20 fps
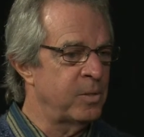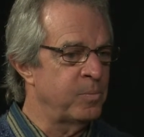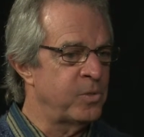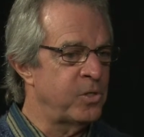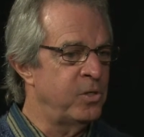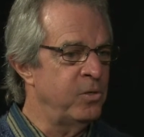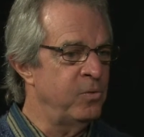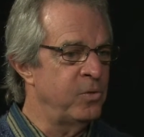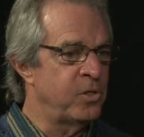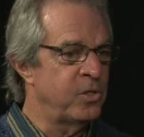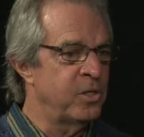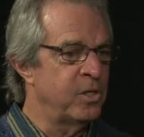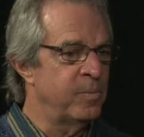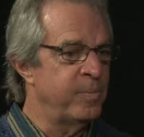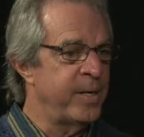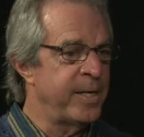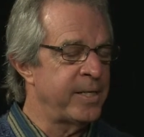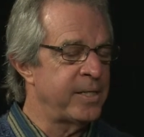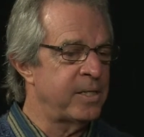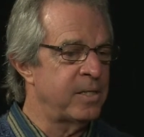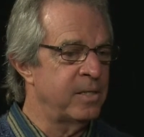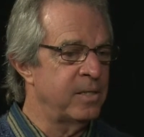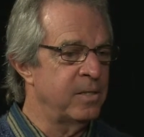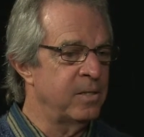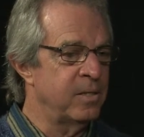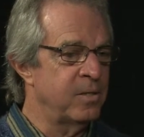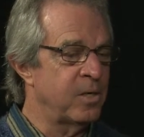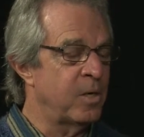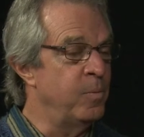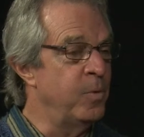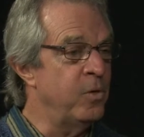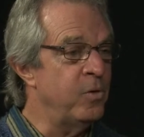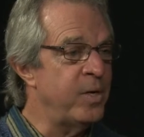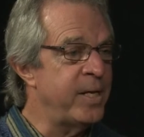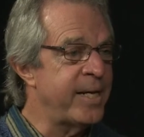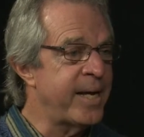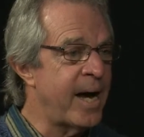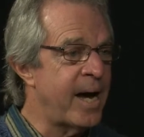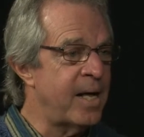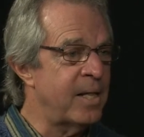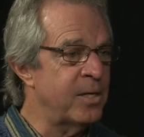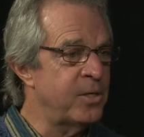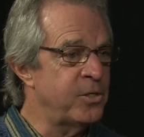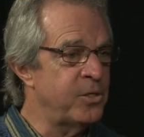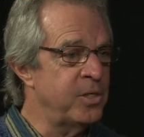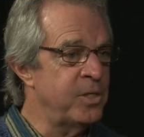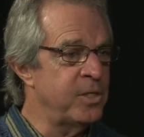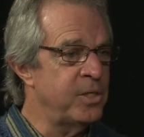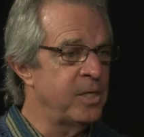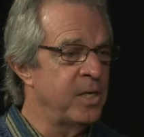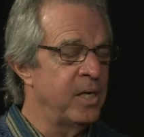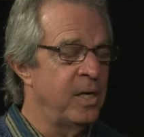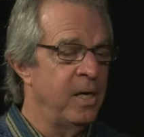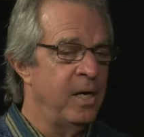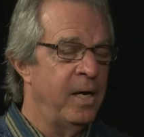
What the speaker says: students to the best community colleges.